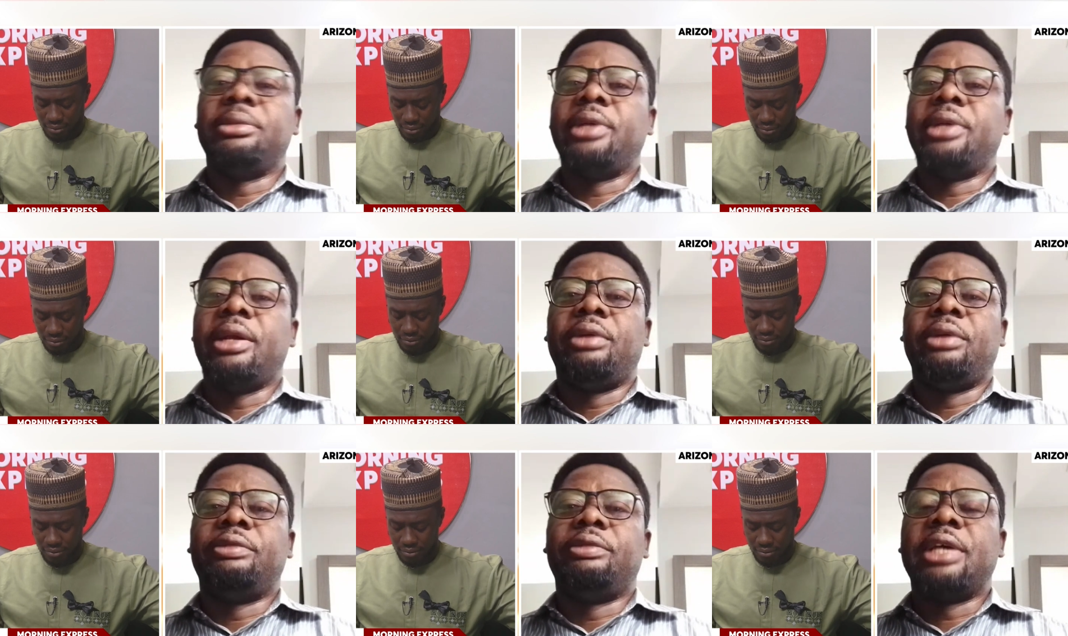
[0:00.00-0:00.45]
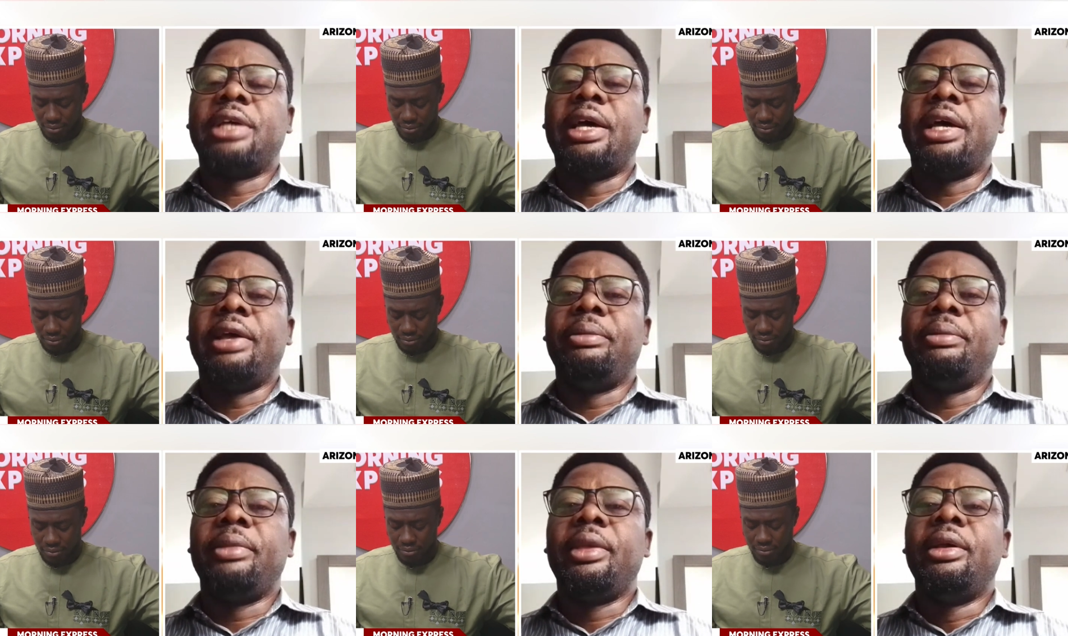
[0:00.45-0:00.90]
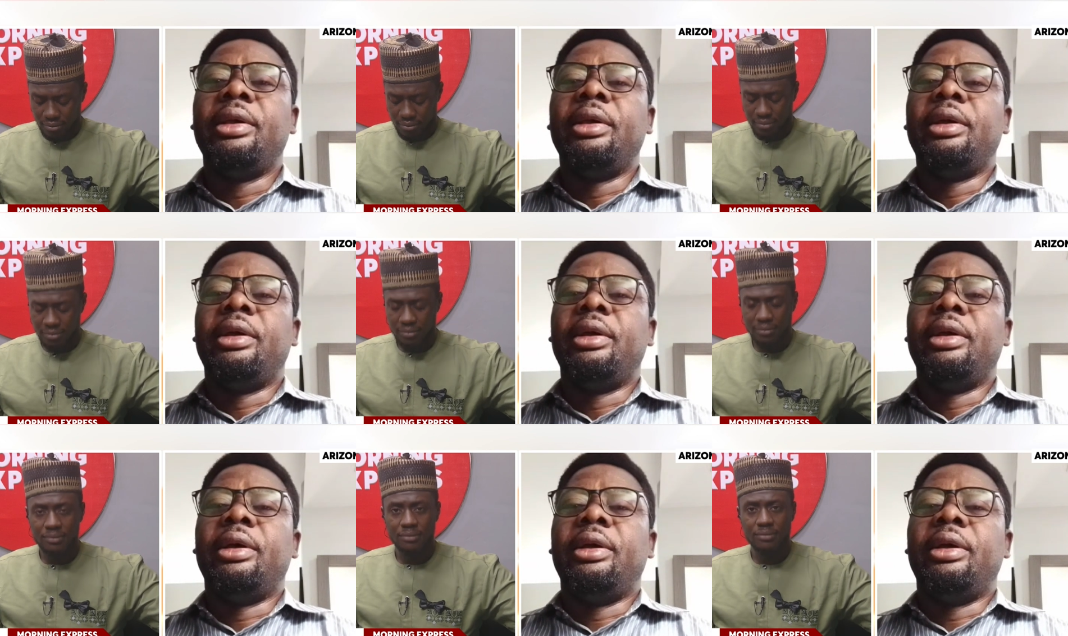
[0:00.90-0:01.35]
Speaker 1: A lot of time.
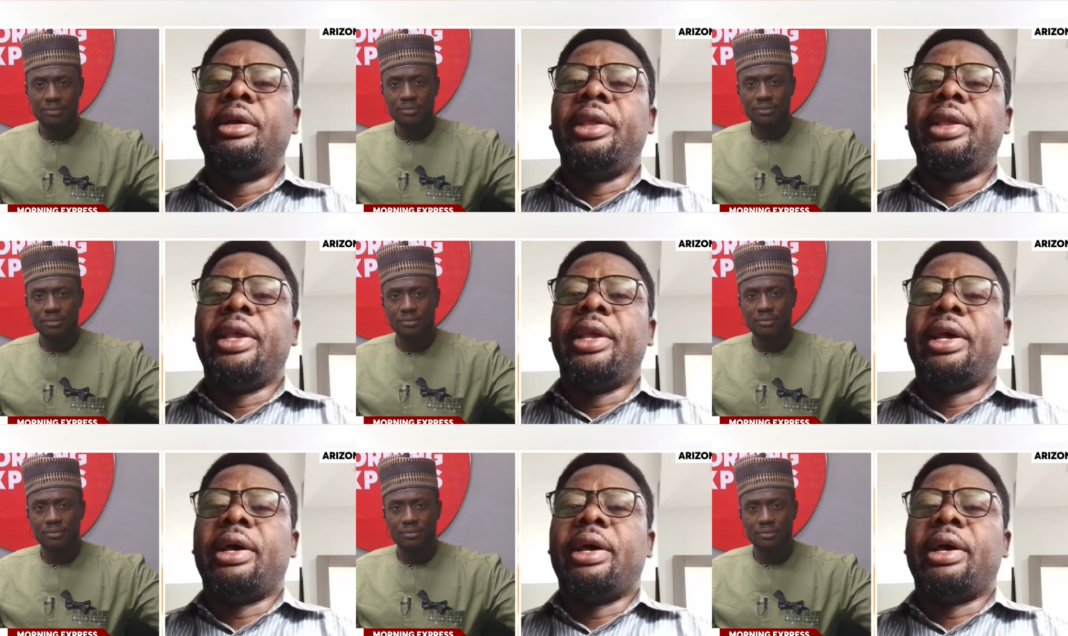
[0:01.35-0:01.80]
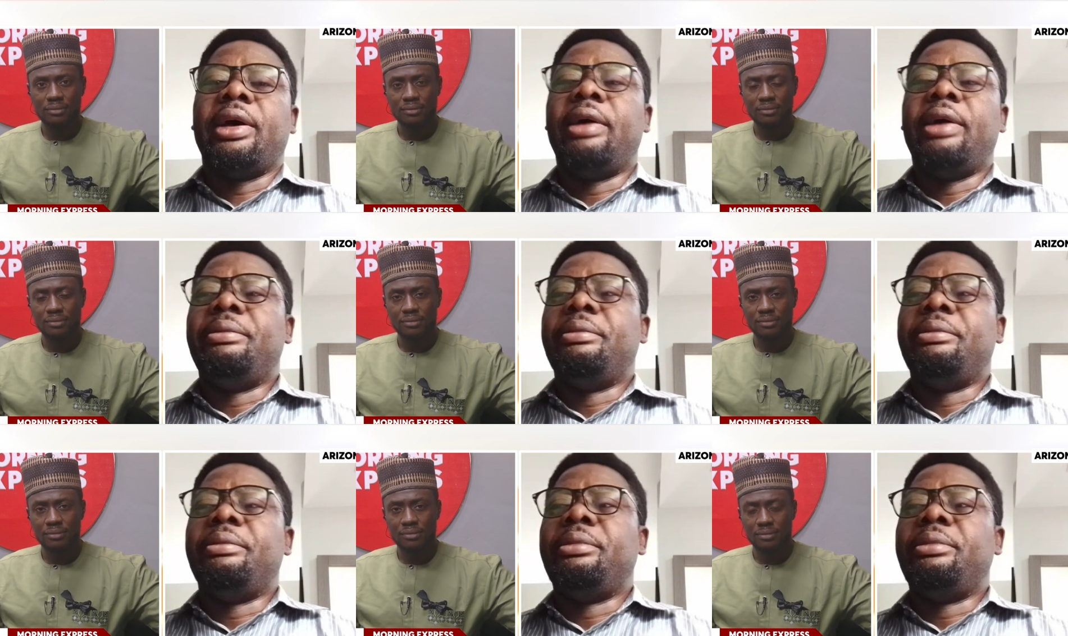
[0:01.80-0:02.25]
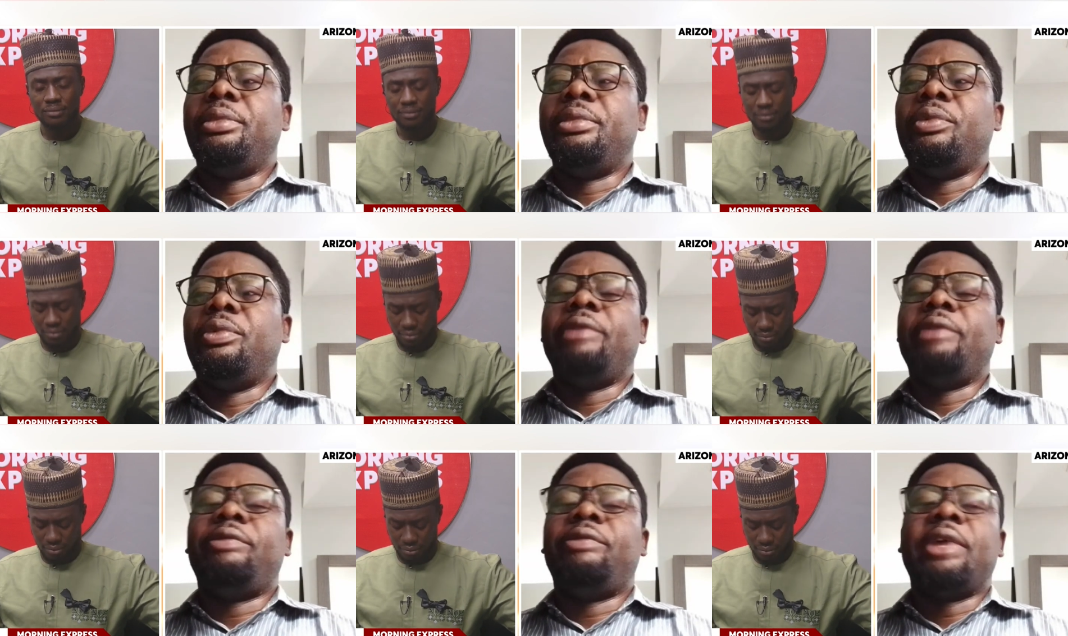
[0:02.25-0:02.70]
Yeah. Um,
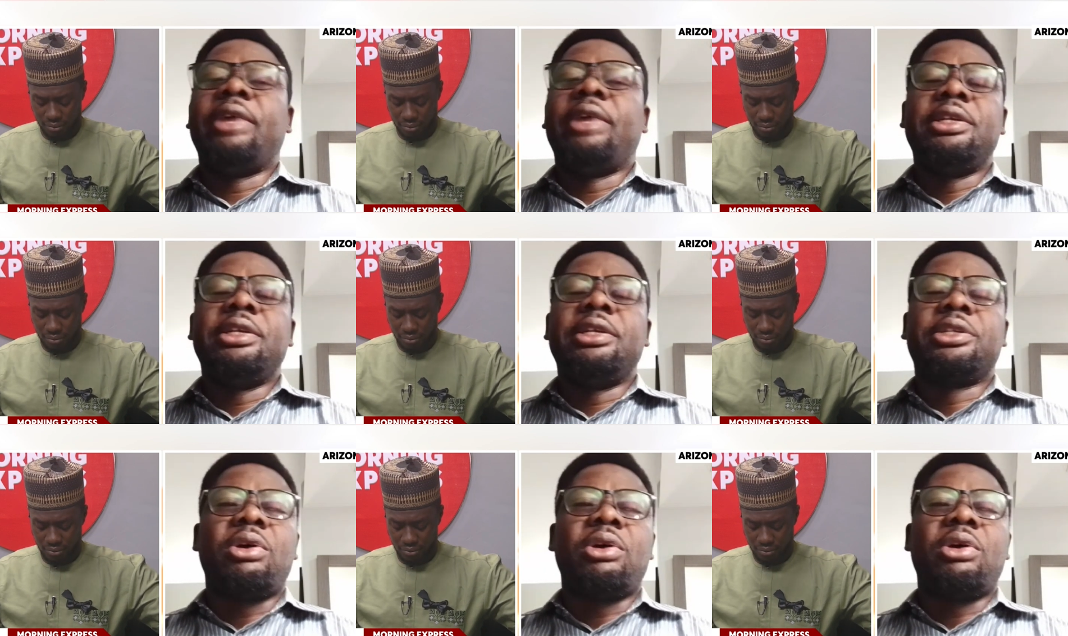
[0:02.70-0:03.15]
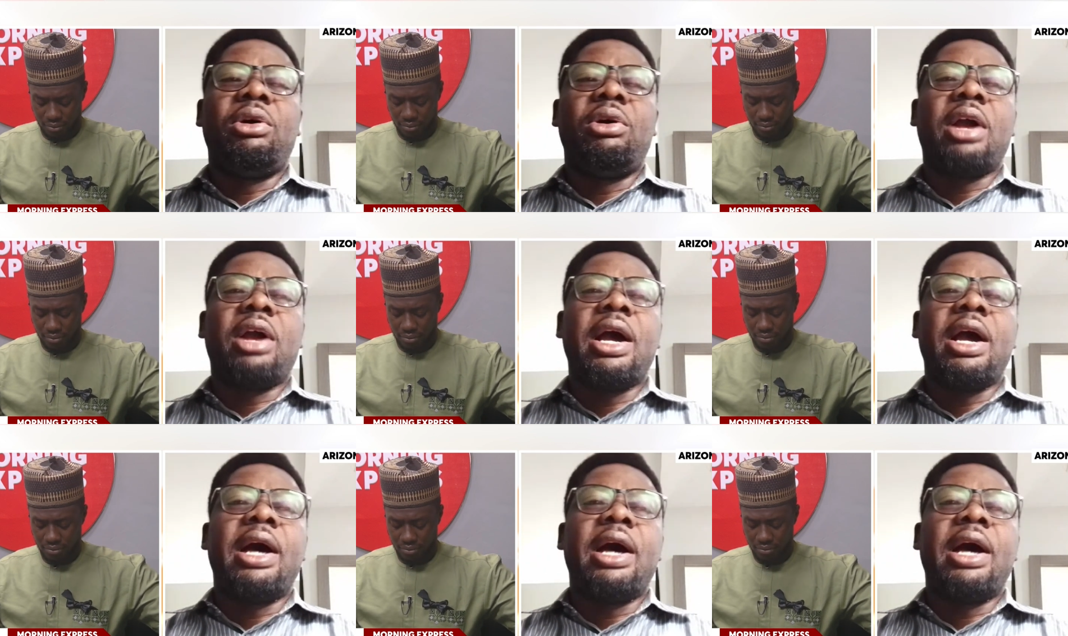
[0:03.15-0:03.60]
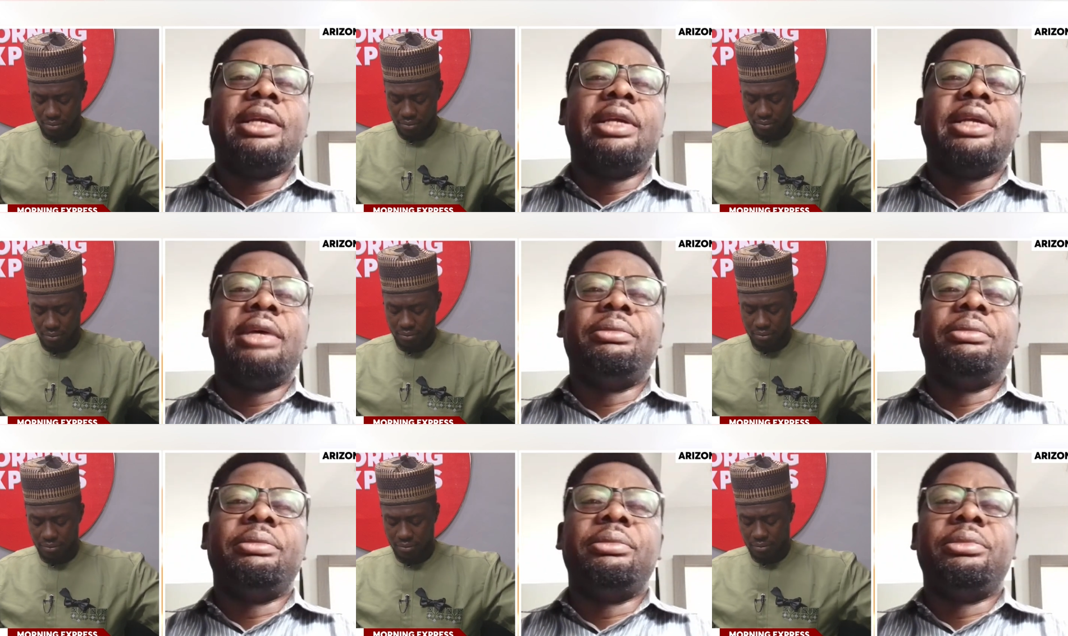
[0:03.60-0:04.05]
whatever the scorecard
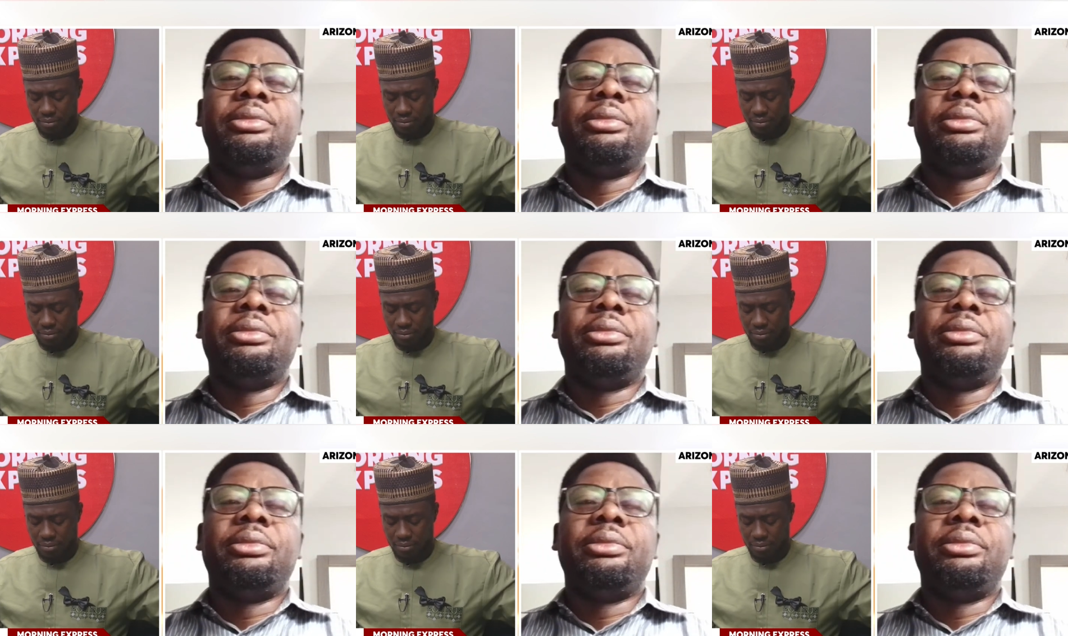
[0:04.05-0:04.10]
um,